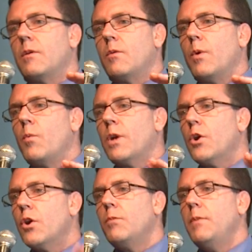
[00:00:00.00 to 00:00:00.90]
what
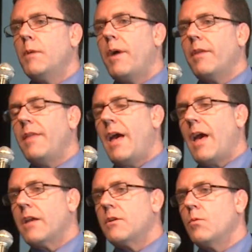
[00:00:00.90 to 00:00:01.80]
hurt me about
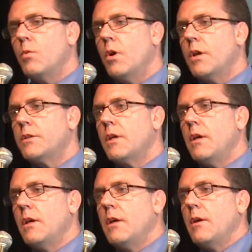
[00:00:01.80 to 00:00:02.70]
that was,
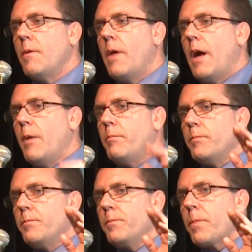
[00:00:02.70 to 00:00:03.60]

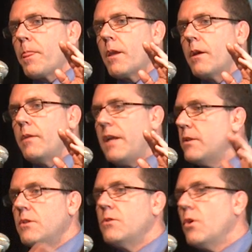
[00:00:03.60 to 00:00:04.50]

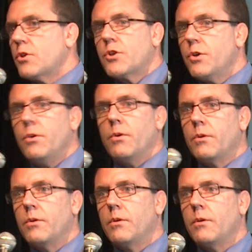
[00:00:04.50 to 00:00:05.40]
that's just not true.
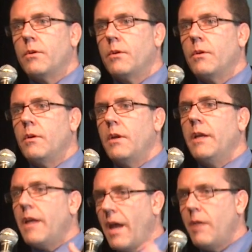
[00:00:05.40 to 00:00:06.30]

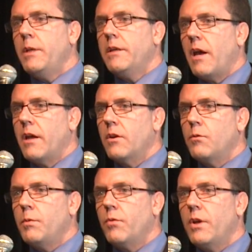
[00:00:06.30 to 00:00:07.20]
It can be
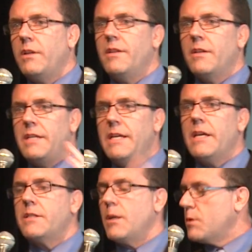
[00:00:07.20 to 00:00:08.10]
diagnosed before 18. The
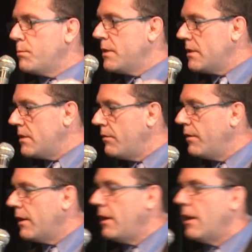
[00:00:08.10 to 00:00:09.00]
DSM
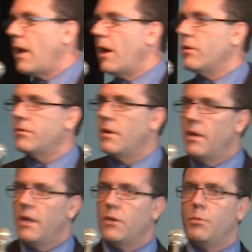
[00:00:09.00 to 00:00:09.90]
specifically allows
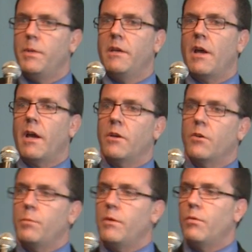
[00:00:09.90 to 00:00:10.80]
it to be
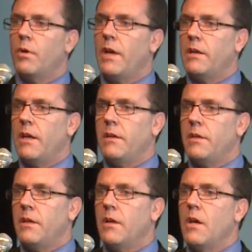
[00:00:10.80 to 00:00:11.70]
diagnosed before age
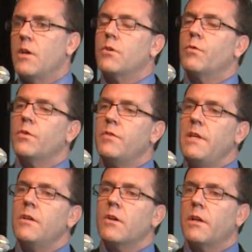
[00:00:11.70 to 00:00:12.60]
18. So for
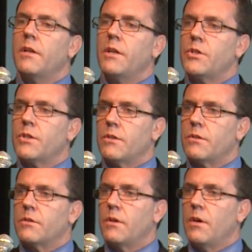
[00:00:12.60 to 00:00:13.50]
senior
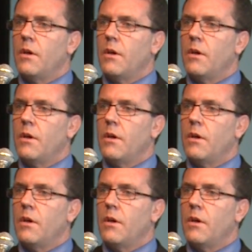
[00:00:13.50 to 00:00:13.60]
clinicians,